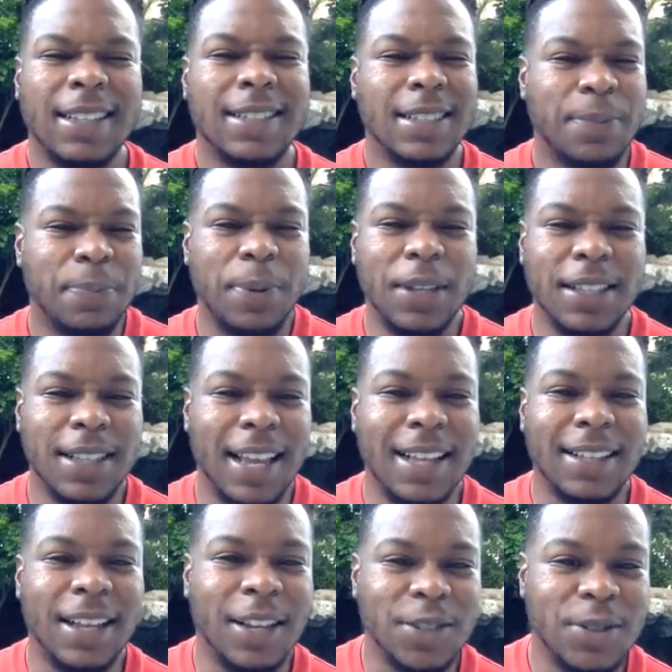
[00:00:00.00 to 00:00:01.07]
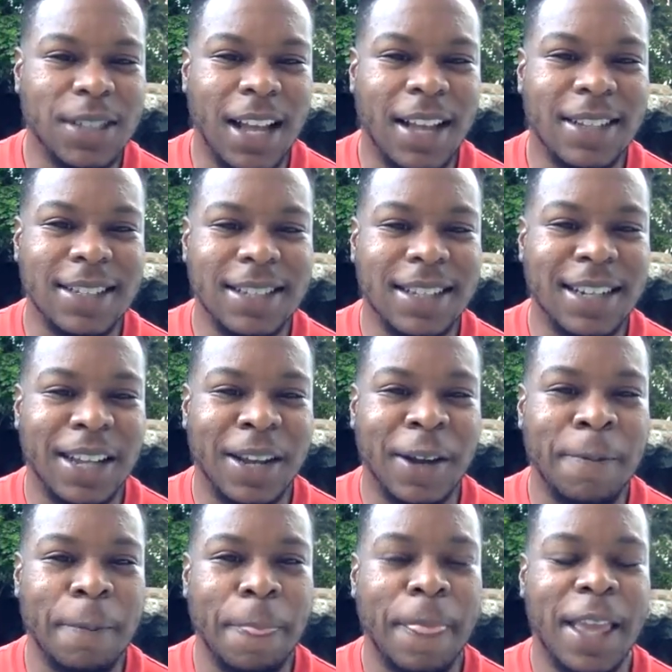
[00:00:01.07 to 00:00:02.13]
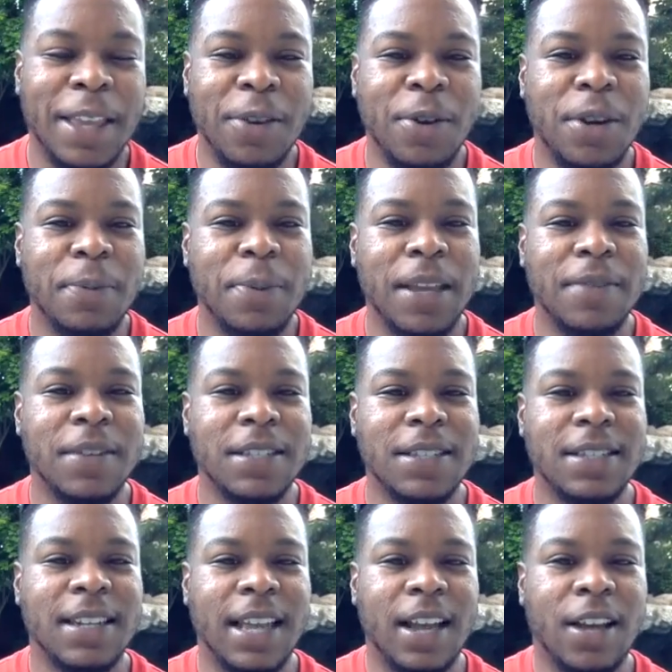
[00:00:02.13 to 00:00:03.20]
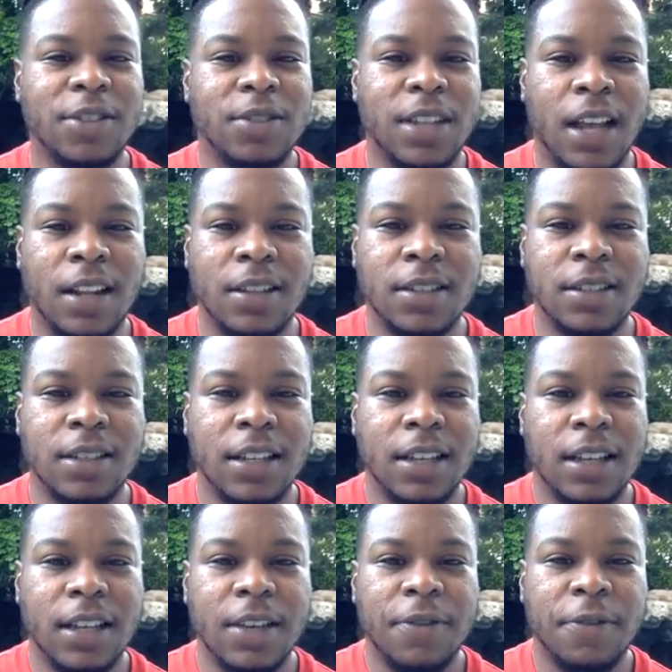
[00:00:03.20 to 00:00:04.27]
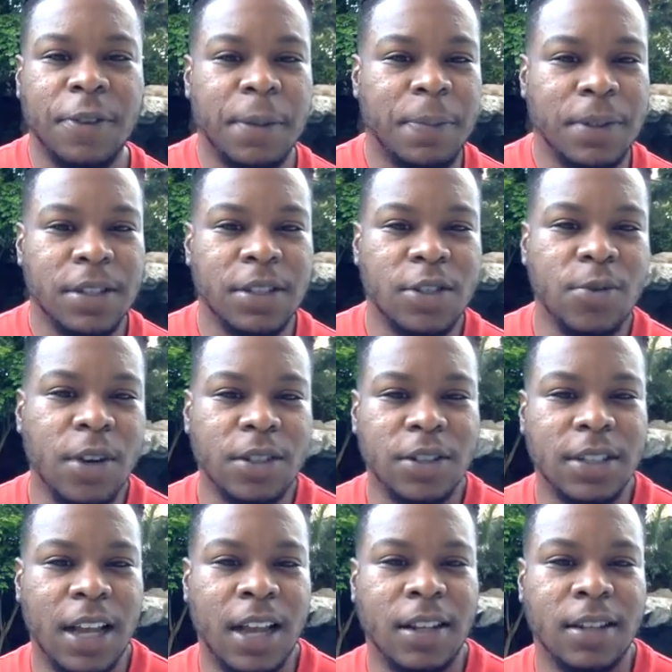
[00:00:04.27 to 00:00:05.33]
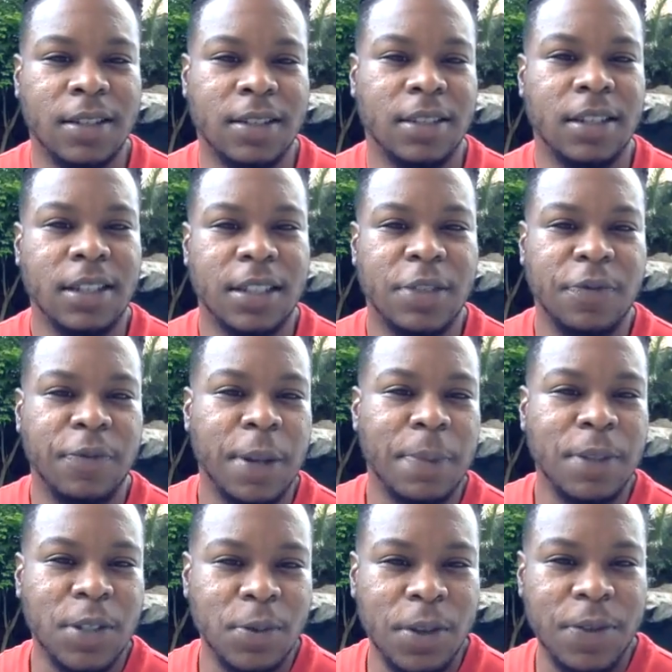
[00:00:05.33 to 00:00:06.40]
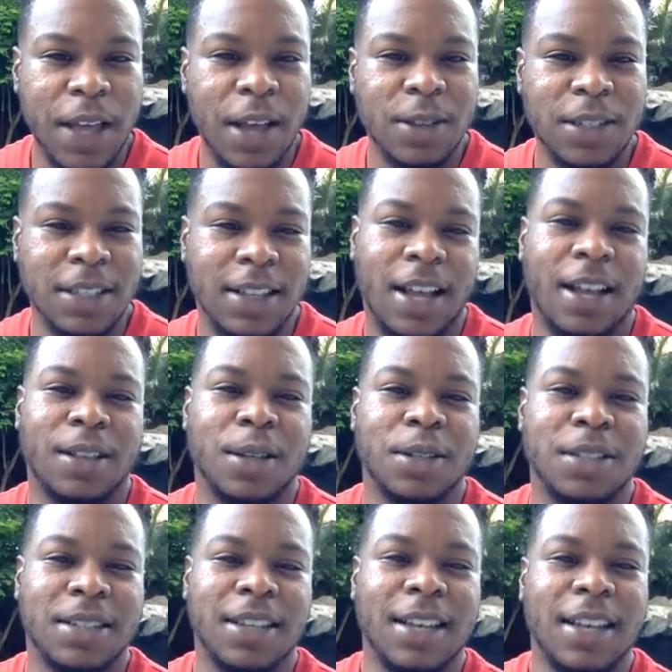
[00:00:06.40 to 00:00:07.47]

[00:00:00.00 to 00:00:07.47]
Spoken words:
just put that $100 in there, and you're going to be able to see that $100 flip into $200, flip into $1,000.